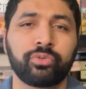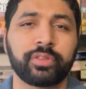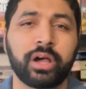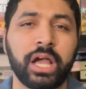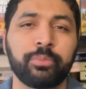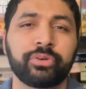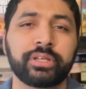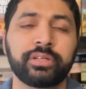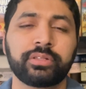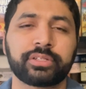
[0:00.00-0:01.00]
the Hybrid
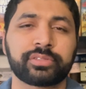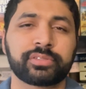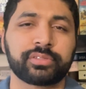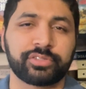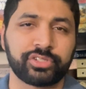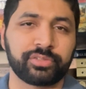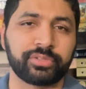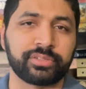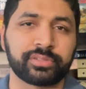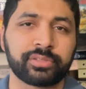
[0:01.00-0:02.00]
Helix
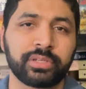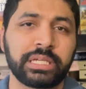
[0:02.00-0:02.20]
series.